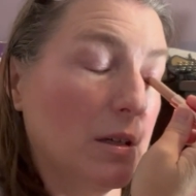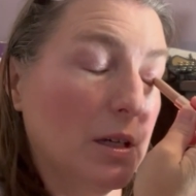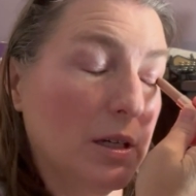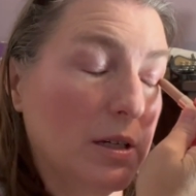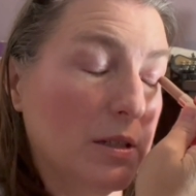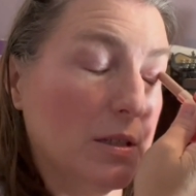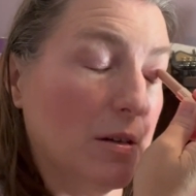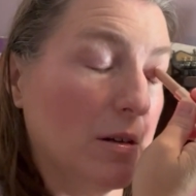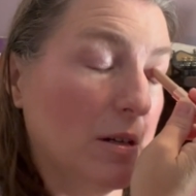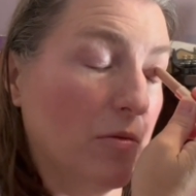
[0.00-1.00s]
kits
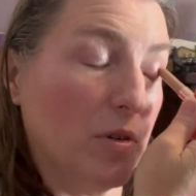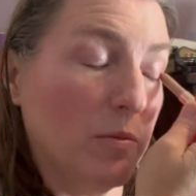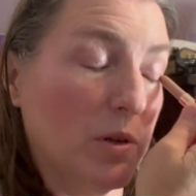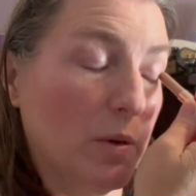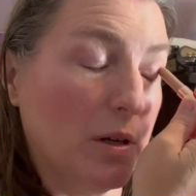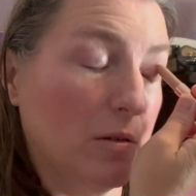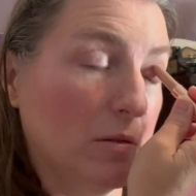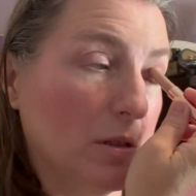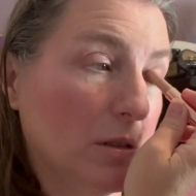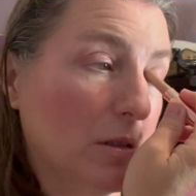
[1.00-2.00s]
are different between
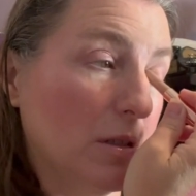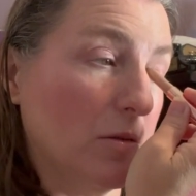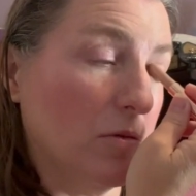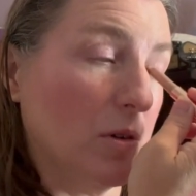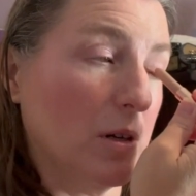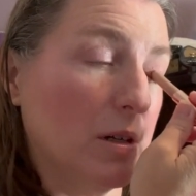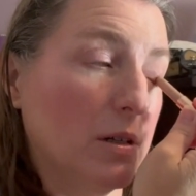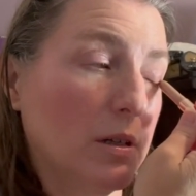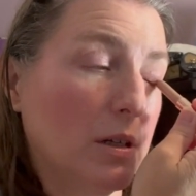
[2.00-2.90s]
Ulta and Sephora.